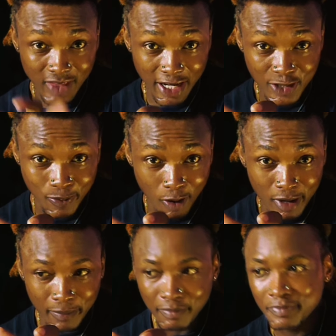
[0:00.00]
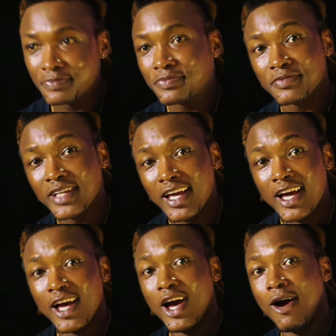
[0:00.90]
There is problem.
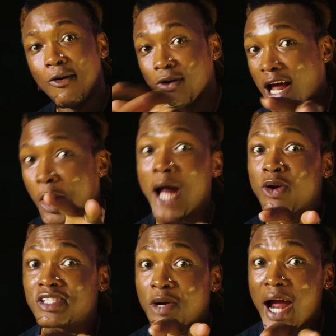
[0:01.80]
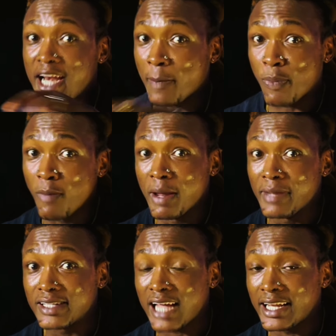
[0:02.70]
On our own, I don't say right now,
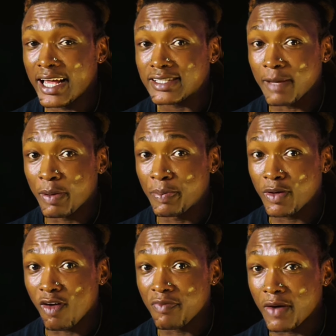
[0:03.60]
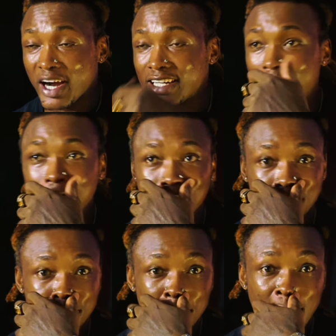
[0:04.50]
problem they inside the SLPP government right now.
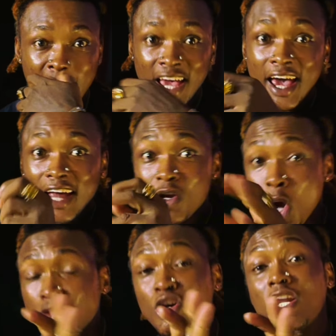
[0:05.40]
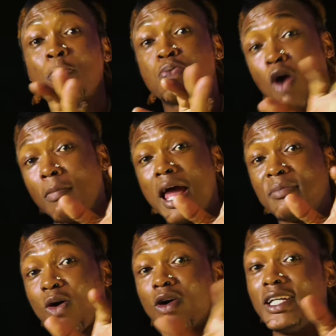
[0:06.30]
Not all the
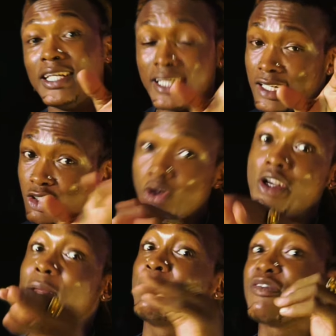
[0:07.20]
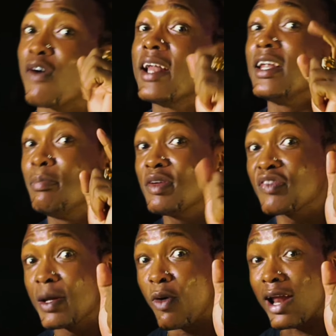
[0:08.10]
problem or the int or the beef, where the
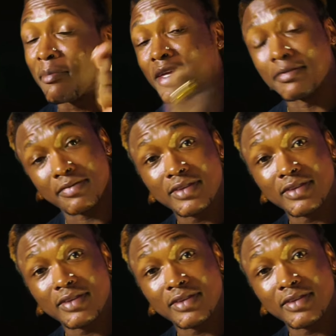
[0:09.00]
beef they want to me.